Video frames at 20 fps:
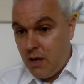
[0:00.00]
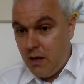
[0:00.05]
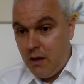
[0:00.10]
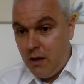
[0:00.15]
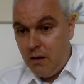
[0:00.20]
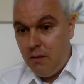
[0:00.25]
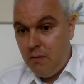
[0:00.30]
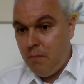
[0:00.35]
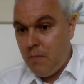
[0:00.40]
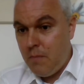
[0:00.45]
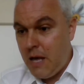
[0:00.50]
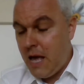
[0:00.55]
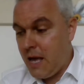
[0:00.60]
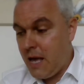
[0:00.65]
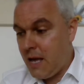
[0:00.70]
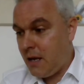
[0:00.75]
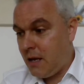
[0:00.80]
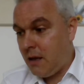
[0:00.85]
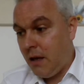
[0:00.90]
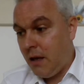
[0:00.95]

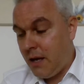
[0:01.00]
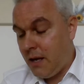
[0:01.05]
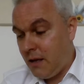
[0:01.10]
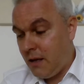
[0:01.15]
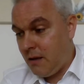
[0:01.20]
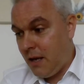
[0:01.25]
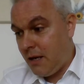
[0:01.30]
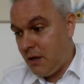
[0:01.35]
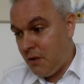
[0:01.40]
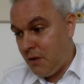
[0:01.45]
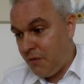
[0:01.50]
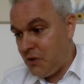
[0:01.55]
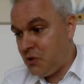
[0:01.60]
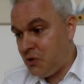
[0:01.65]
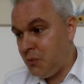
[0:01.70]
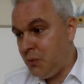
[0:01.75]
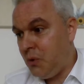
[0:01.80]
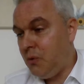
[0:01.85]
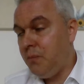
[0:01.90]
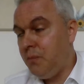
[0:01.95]
a
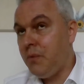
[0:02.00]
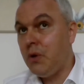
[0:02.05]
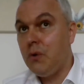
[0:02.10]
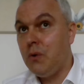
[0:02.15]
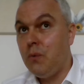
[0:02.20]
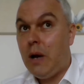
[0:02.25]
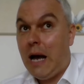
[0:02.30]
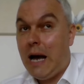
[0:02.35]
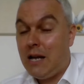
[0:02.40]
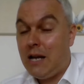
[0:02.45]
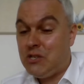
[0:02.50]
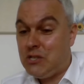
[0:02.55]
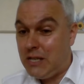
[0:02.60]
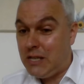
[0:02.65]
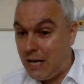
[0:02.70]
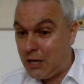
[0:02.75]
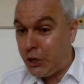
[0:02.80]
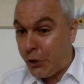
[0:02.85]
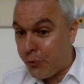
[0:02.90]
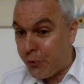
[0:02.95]
individual who
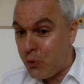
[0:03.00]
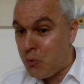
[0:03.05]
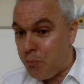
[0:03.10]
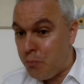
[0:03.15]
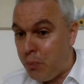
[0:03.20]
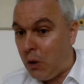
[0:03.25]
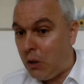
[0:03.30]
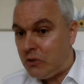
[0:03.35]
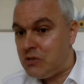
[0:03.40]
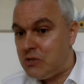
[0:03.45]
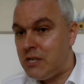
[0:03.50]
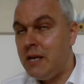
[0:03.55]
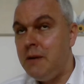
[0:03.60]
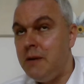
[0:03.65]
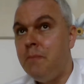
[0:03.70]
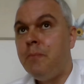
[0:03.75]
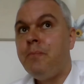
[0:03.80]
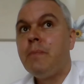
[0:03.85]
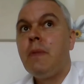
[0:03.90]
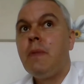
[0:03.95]
actually had a group
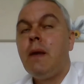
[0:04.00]
policy